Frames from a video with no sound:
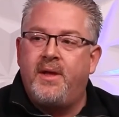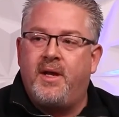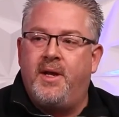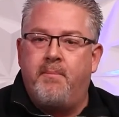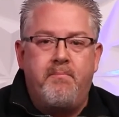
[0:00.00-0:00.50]

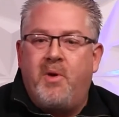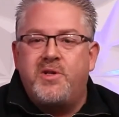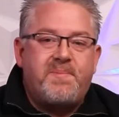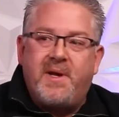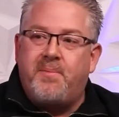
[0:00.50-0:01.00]
You know,
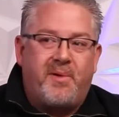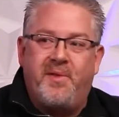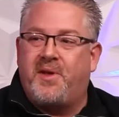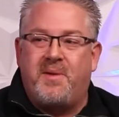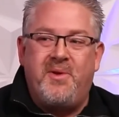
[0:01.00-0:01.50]
most people in
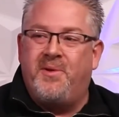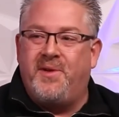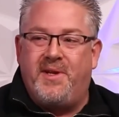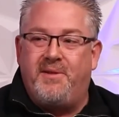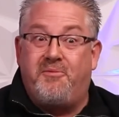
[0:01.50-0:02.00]
the community